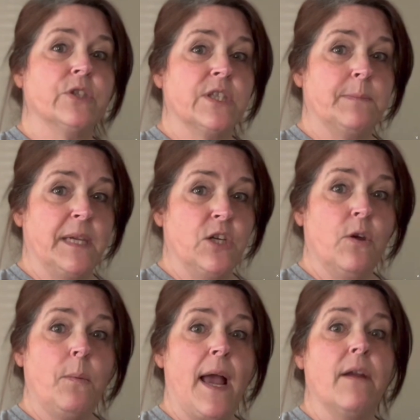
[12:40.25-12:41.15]
spin you
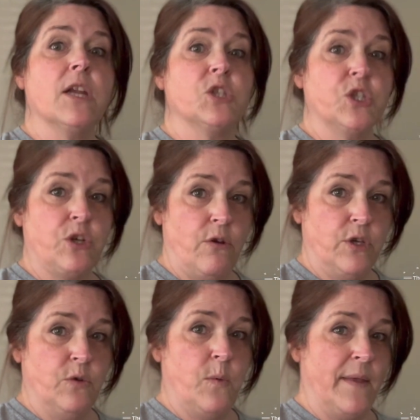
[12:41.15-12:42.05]
around and show
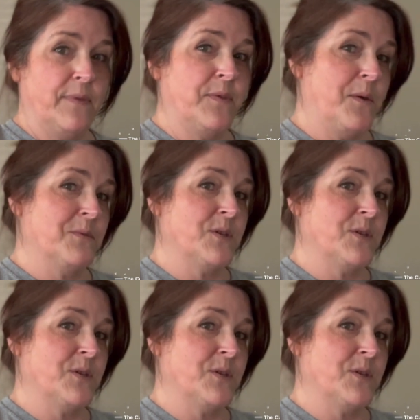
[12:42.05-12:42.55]
you what those